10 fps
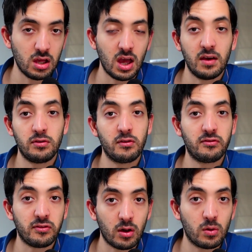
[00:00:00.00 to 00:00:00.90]
if you
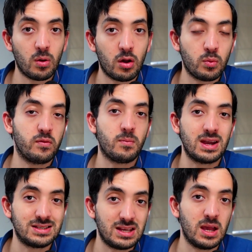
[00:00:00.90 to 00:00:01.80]
follow along with my
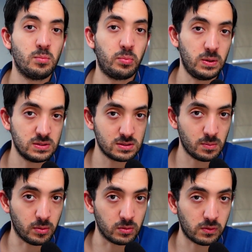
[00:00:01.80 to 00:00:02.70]
same
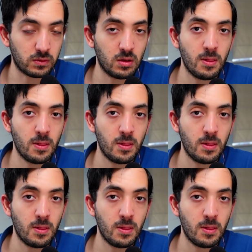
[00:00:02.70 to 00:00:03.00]
principles,